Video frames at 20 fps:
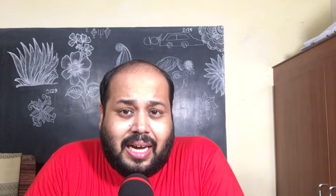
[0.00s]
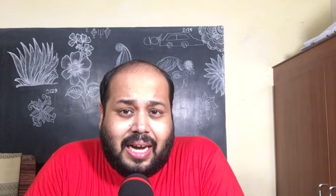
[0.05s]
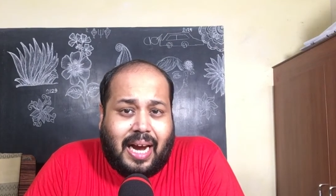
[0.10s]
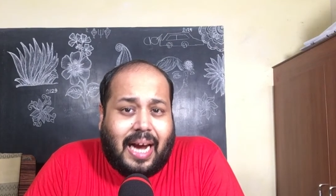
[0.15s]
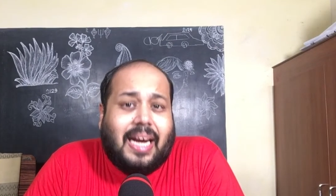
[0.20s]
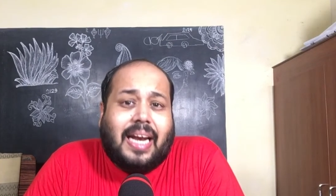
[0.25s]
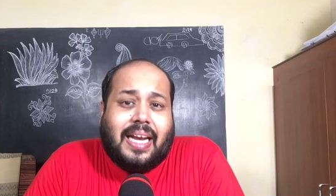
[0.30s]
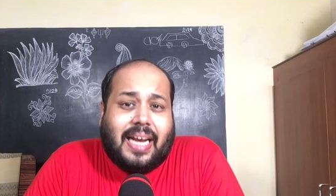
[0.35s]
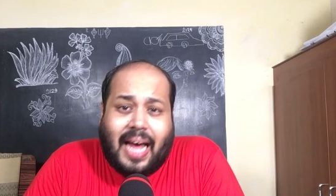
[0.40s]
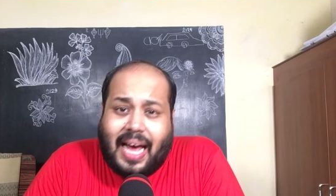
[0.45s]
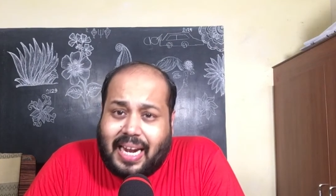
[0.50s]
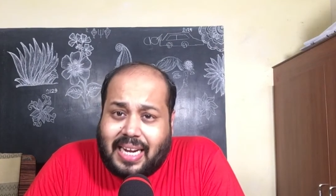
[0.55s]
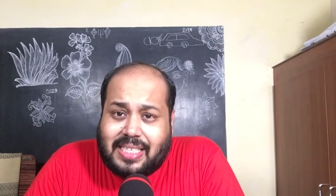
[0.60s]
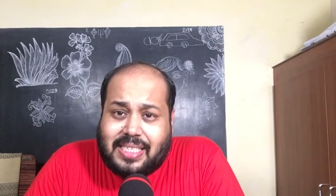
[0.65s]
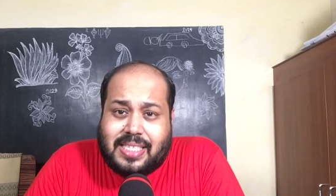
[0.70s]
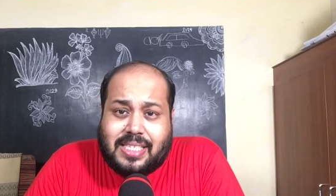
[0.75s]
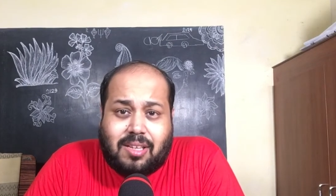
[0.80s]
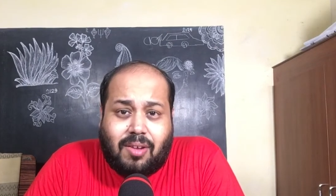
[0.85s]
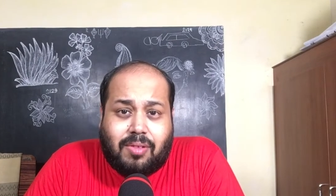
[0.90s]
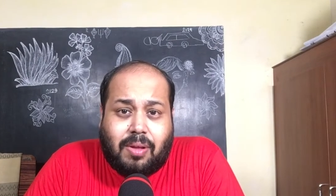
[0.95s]
an
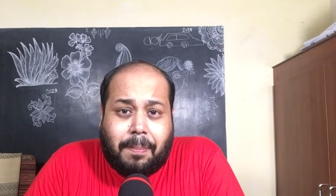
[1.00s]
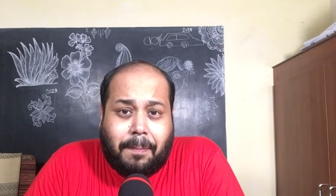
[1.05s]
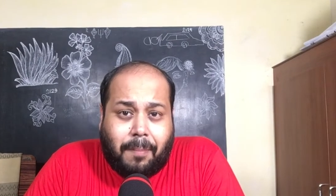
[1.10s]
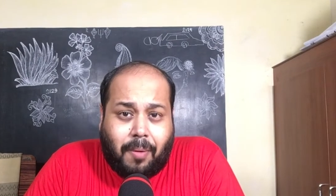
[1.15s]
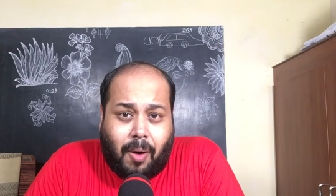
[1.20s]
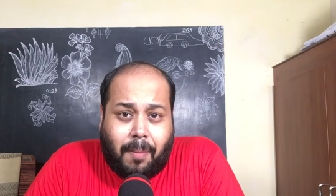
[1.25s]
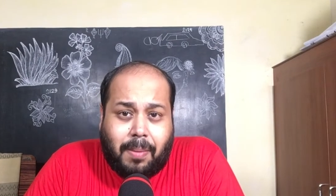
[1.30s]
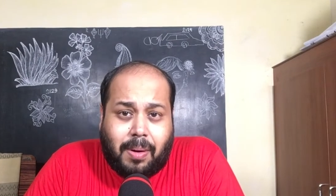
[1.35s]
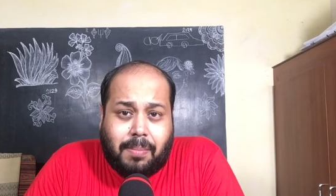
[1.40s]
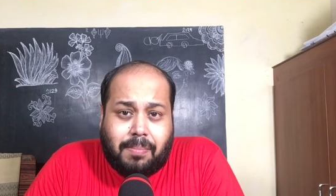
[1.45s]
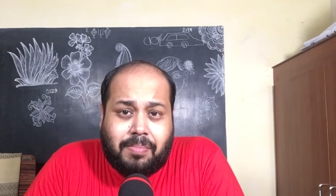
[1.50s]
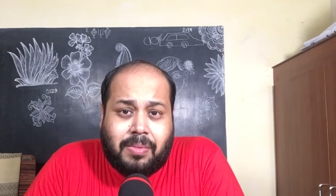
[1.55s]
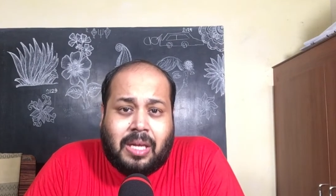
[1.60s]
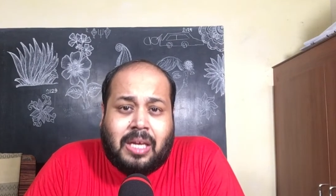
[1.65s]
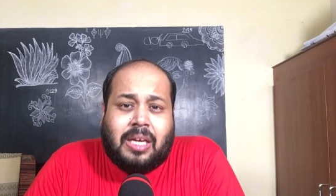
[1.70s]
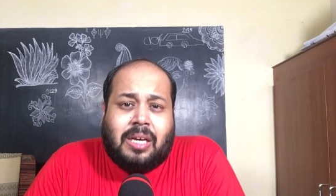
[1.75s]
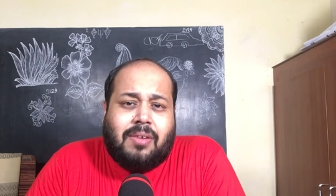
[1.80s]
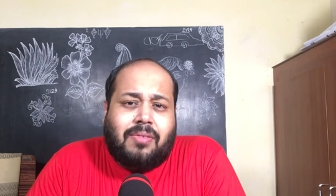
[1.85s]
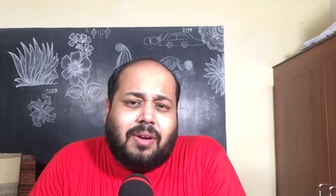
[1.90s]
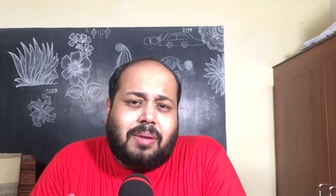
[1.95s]
analysis of the problem
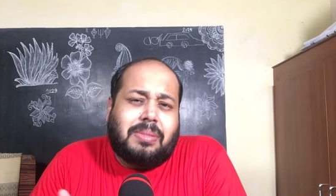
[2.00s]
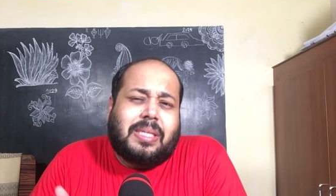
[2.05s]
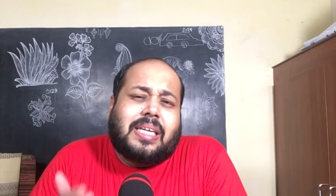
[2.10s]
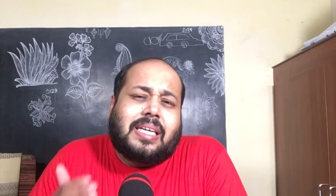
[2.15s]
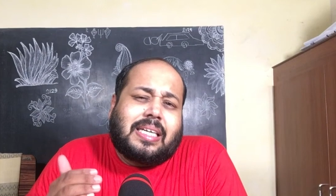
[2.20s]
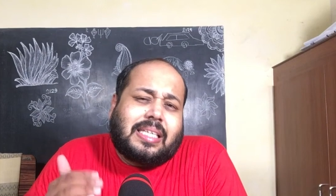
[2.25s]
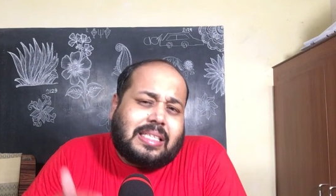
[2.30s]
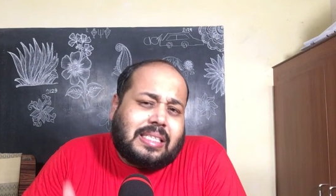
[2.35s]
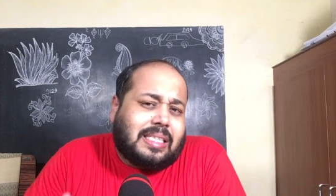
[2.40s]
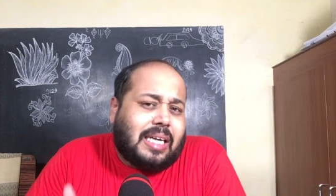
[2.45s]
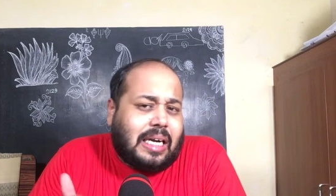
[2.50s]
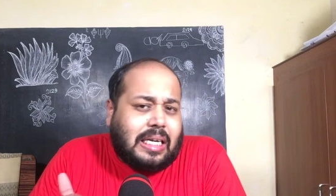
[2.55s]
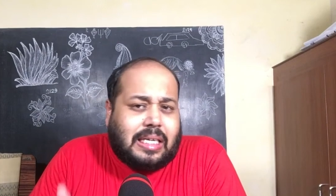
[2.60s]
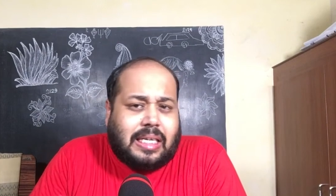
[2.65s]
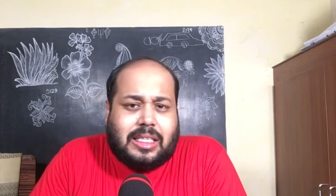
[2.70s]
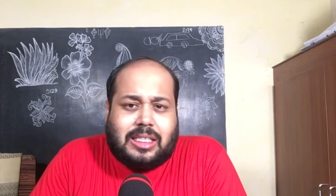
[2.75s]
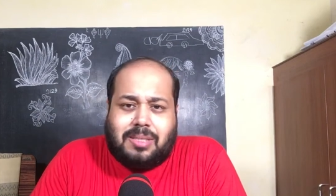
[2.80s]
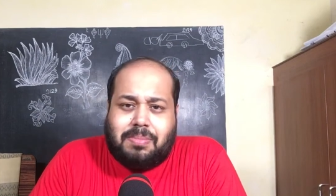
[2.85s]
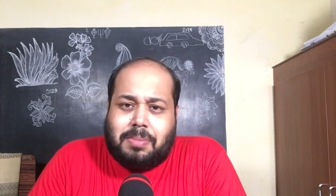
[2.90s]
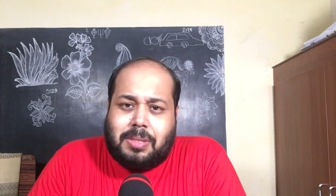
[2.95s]
from the
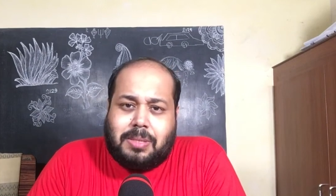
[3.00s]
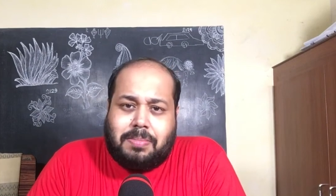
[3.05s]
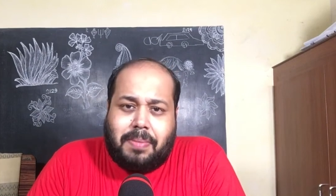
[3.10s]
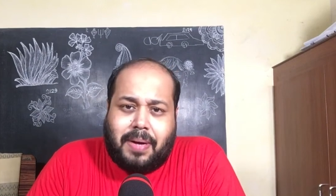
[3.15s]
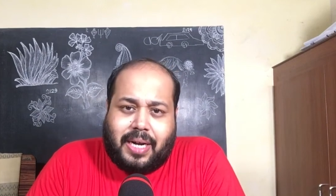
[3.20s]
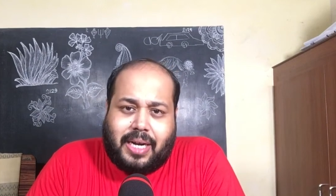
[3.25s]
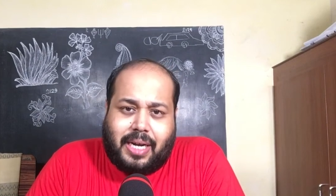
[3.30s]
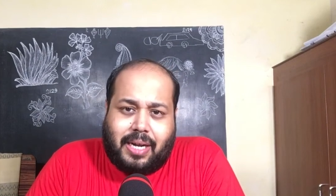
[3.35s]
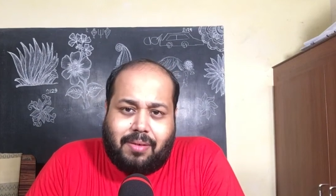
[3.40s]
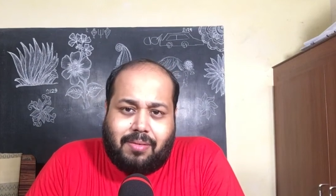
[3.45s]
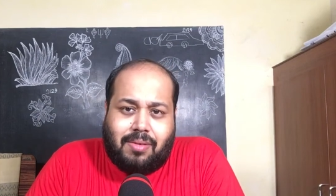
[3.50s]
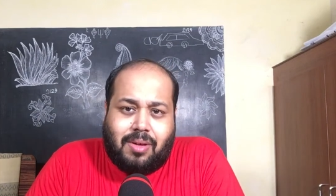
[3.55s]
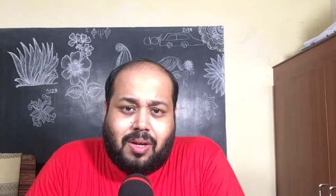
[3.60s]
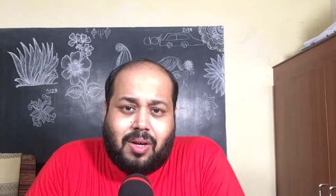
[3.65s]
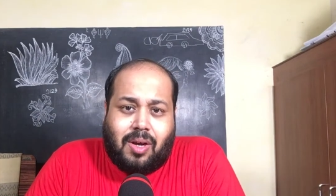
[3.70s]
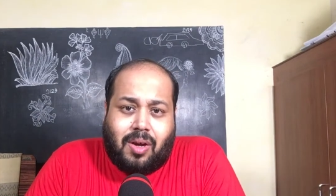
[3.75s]
consultant's perspective,